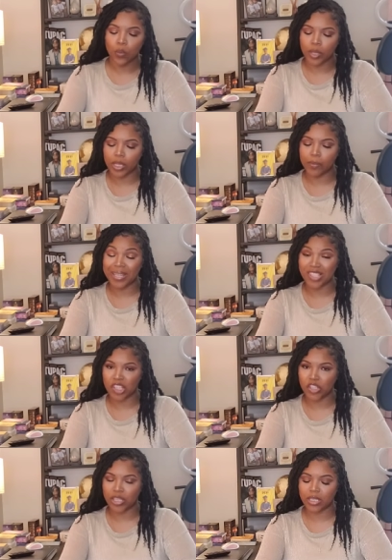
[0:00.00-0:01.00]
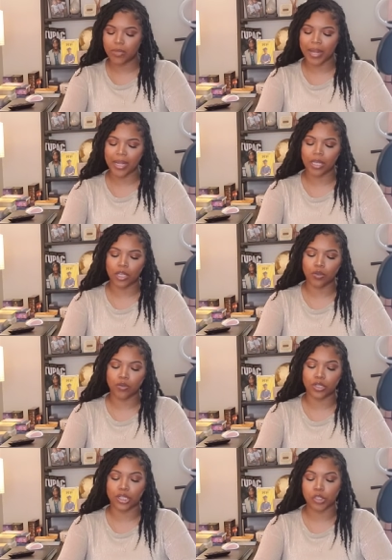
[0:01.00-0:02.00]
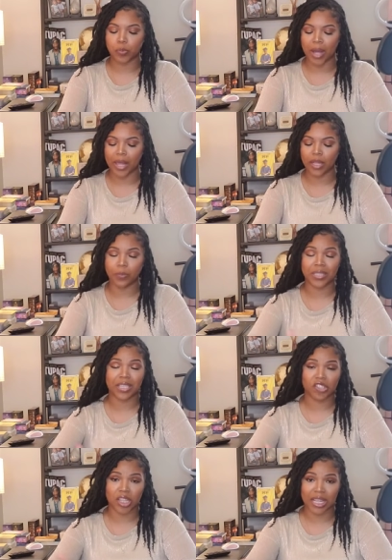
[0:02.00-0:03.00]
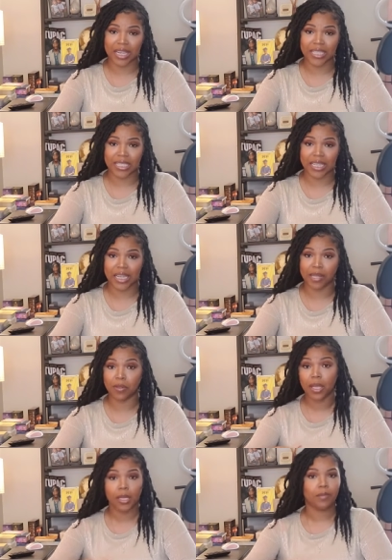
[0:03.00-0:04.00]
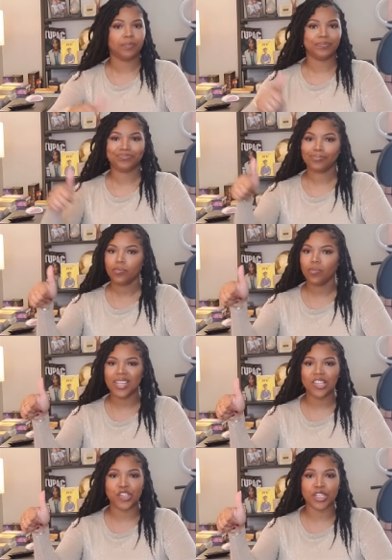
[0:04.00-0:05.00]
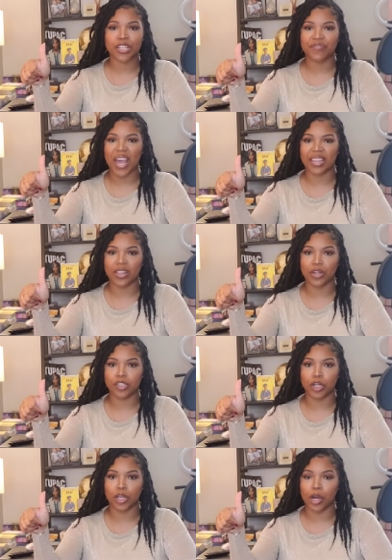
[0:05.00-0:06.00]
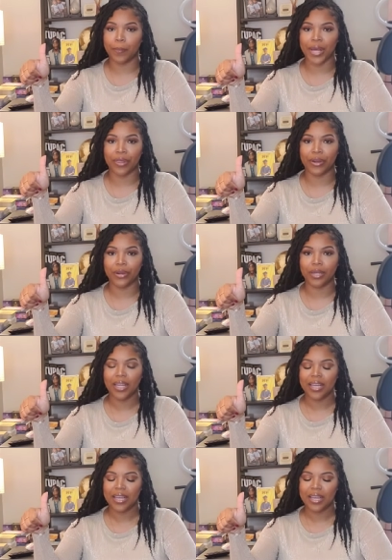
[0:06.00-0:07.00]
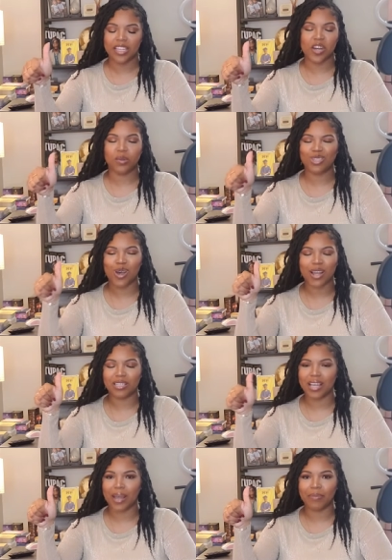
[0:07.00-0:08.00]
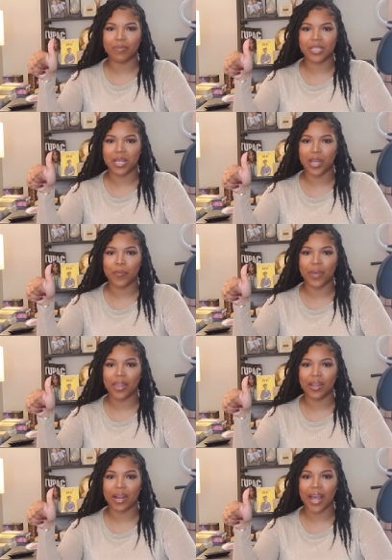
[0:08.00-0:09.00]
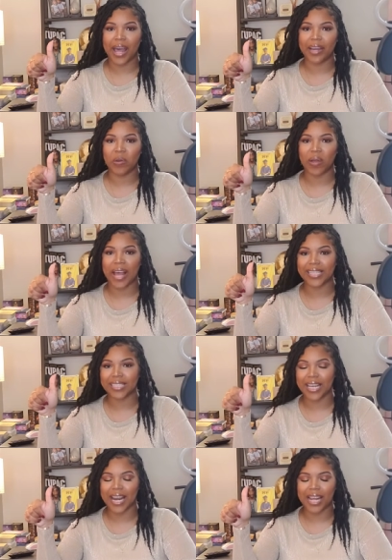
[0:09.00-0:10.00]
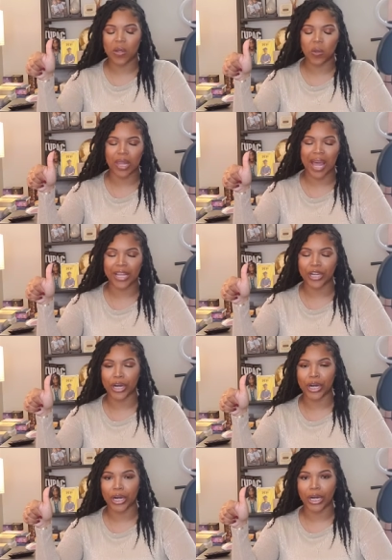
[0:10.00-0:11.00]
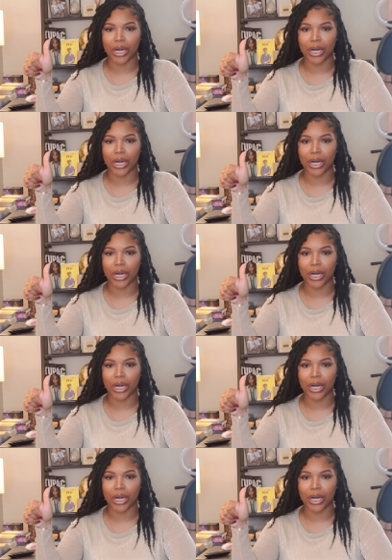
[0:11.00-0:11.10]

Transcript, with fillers: With the magician, somebody could use their spot, their position that they sit in. Just the fact that they're your mother. Don't talk to, to your mother. I don't. I said I don't like her.